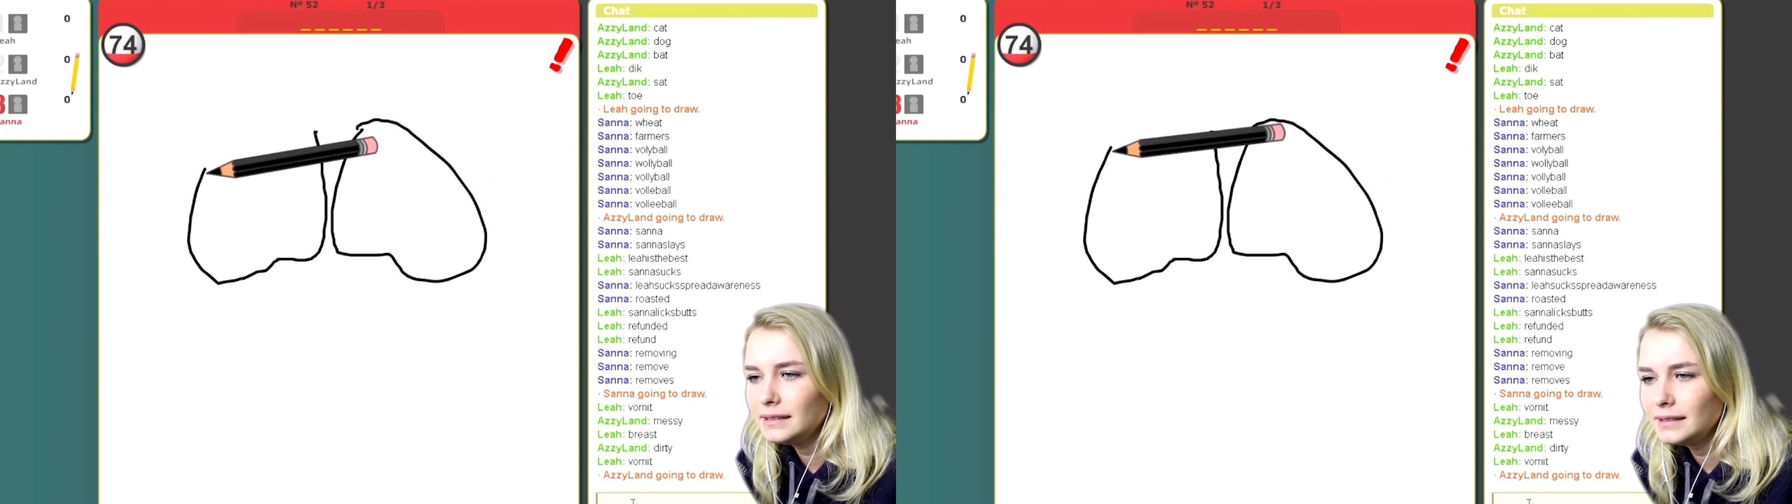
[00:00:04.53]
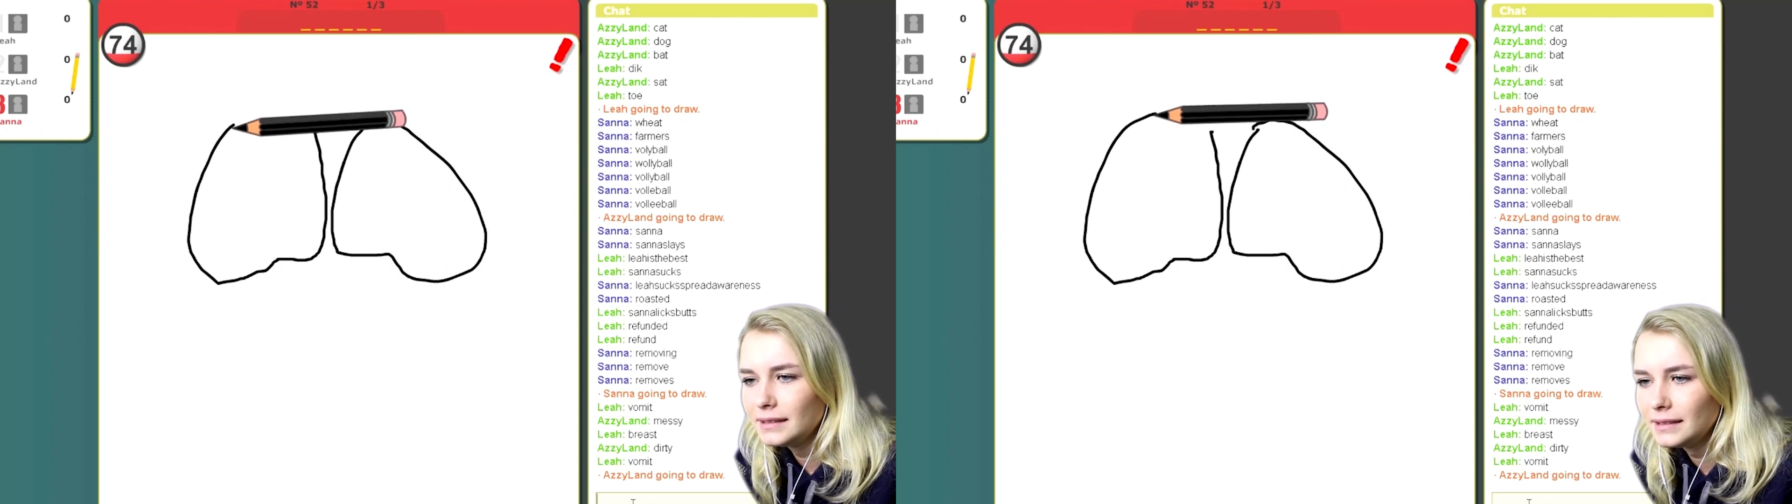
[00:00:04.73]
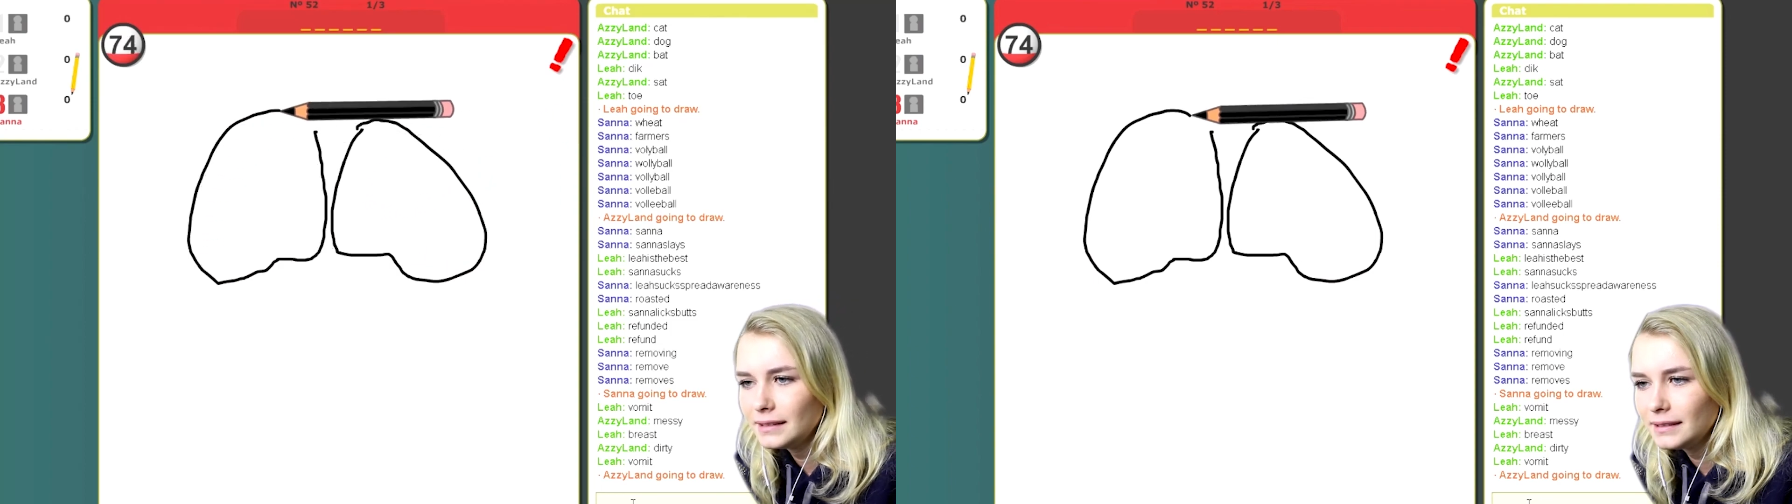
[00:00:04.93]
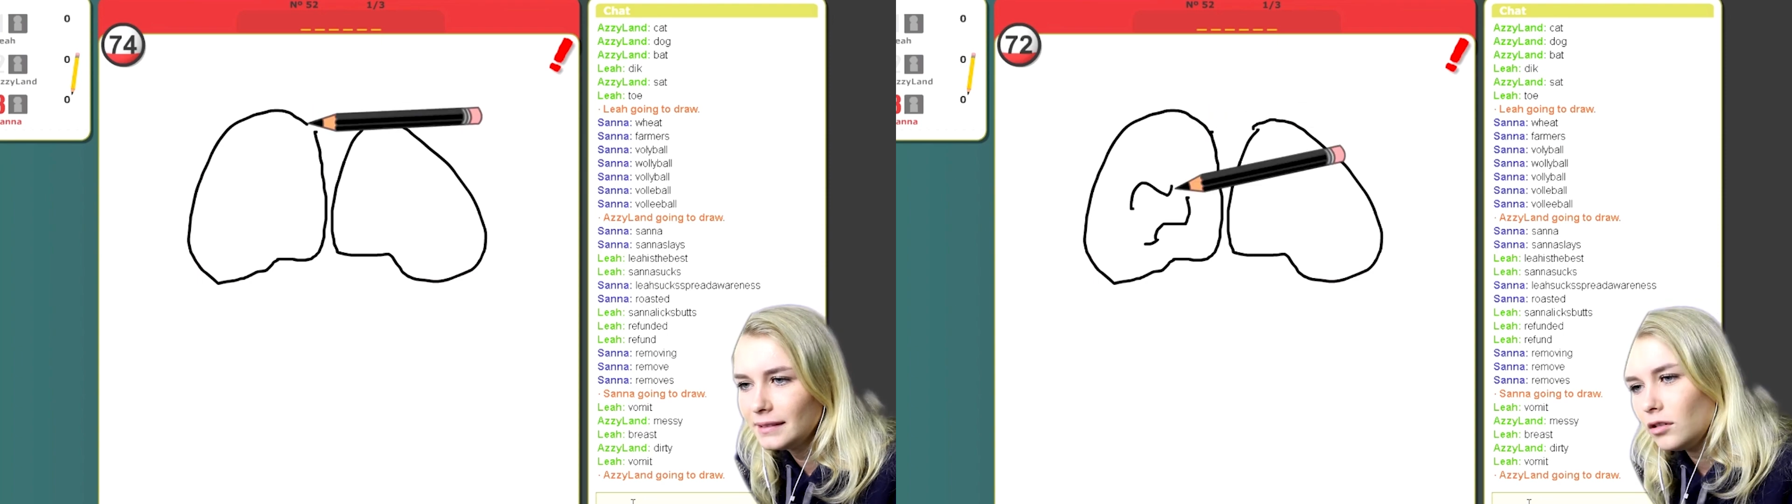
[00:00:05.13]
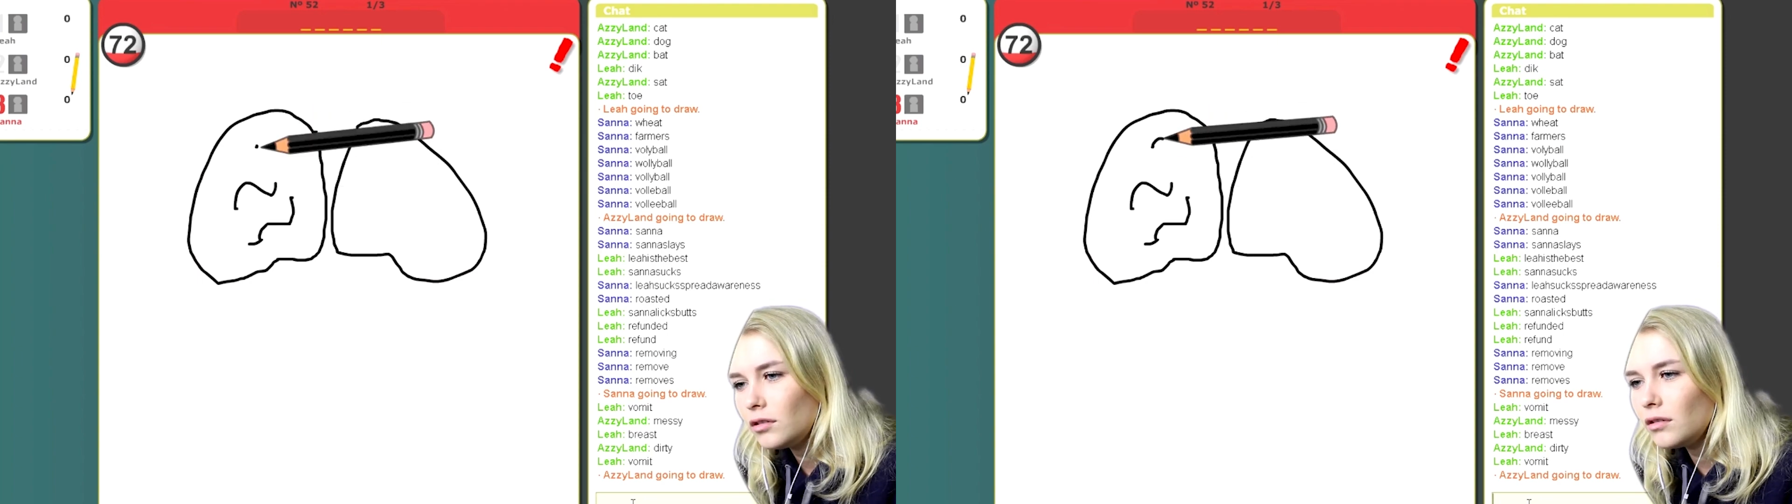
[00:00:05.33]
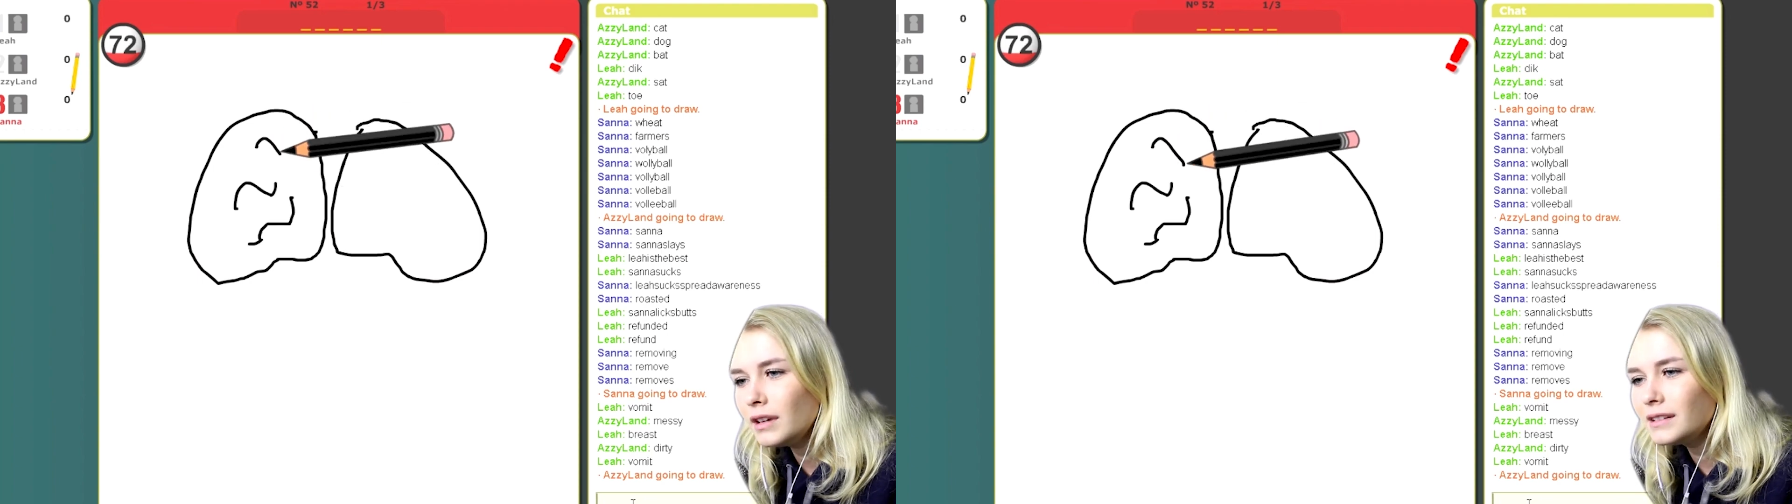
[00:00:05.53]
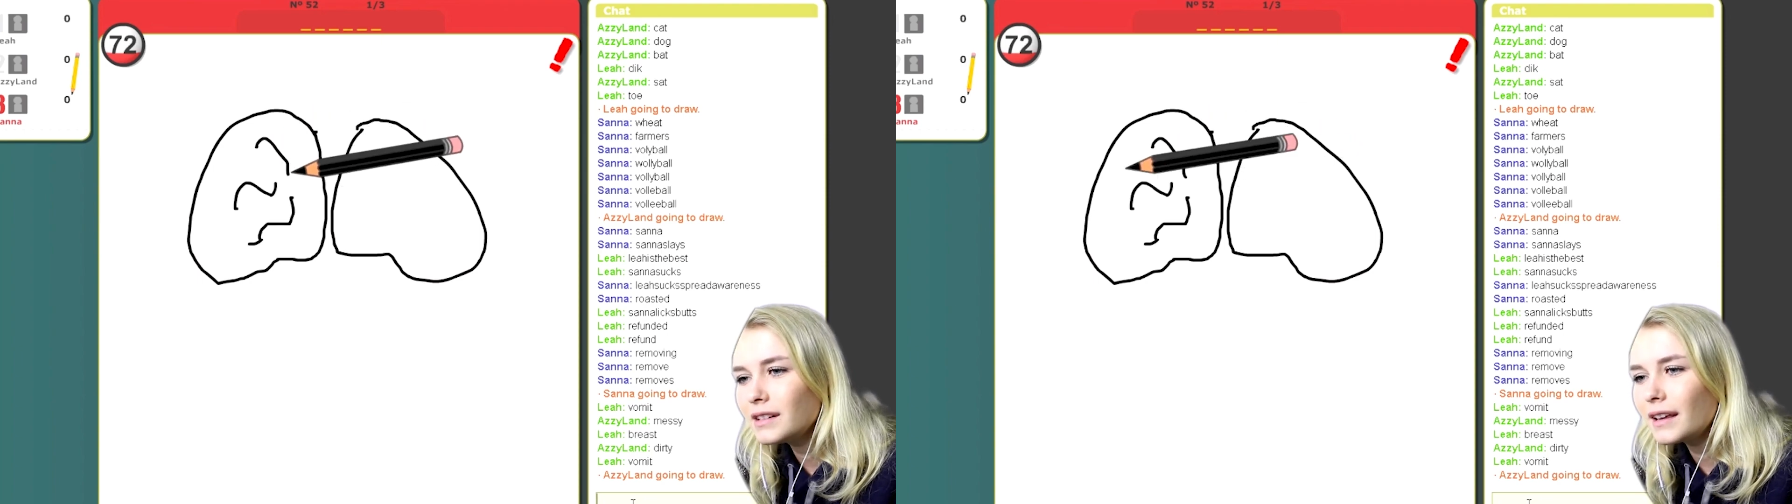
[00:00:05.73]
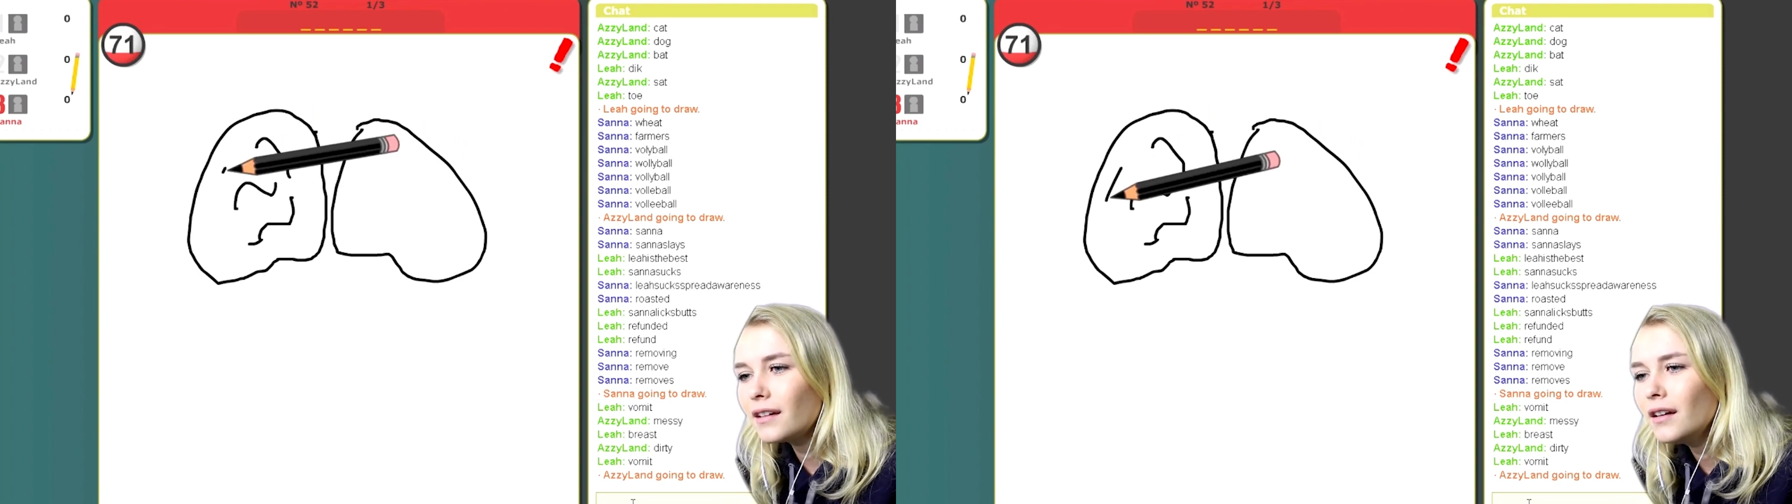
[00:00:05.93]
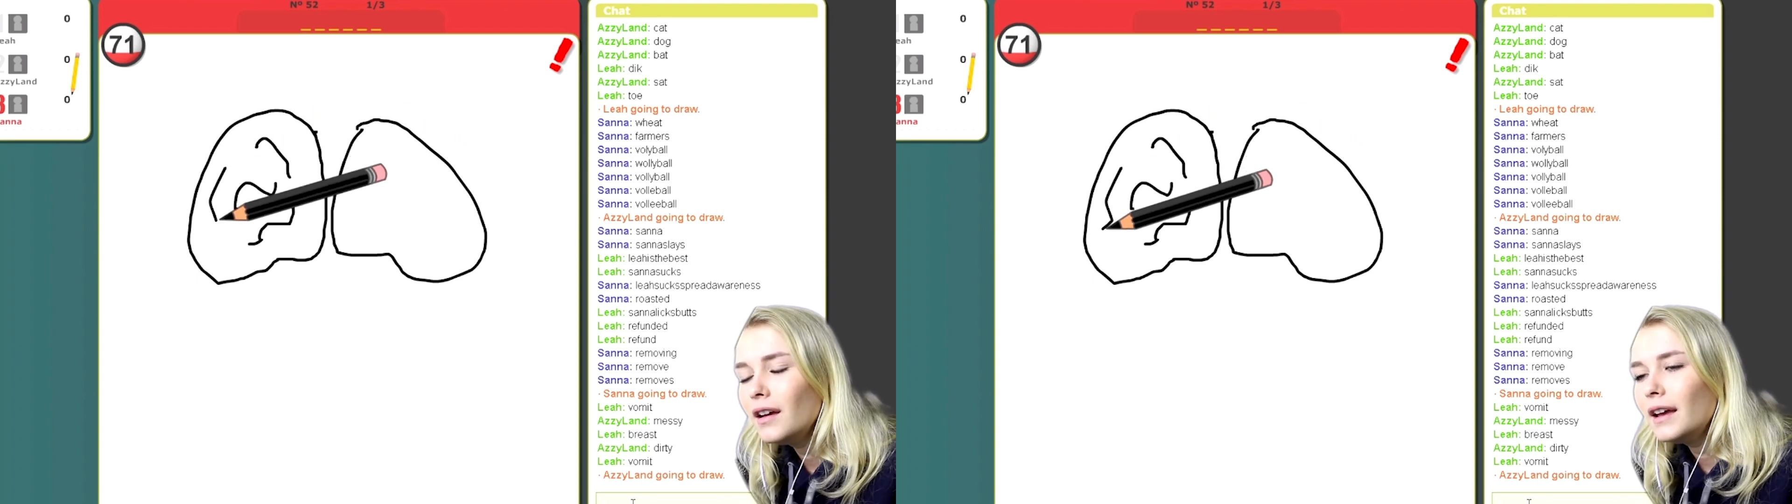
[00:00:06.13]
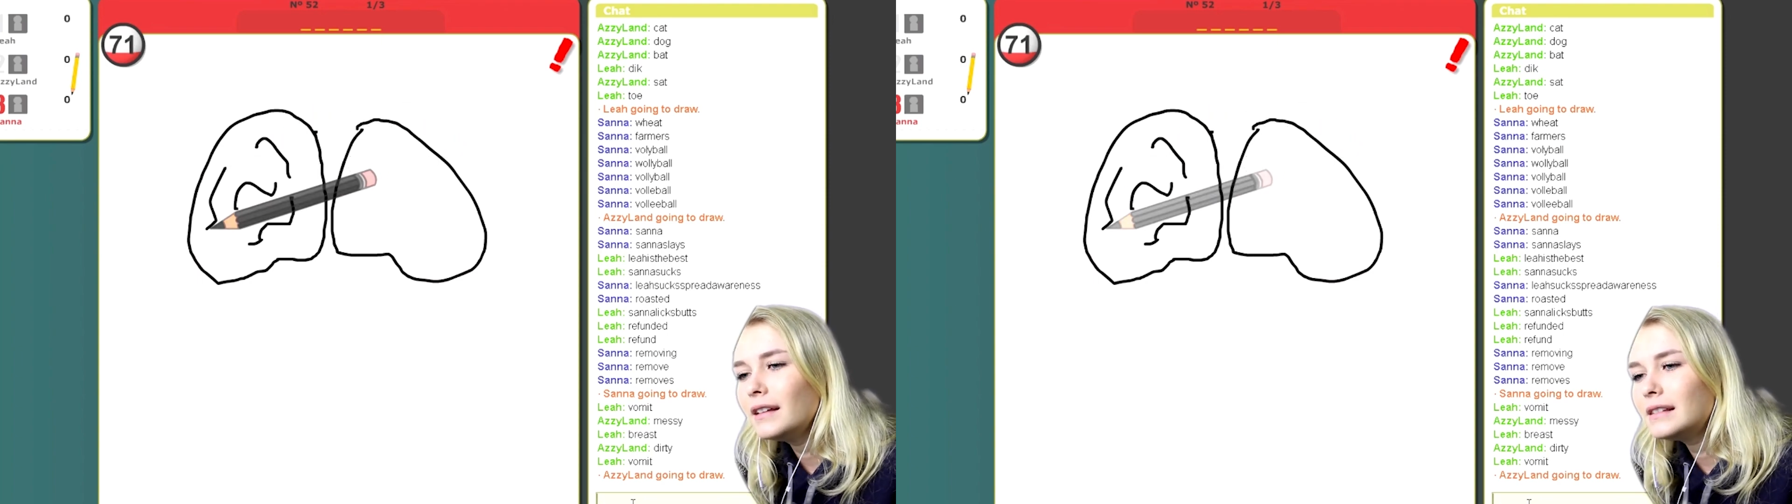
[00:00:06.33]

Looks like oh, it's like a, a potato.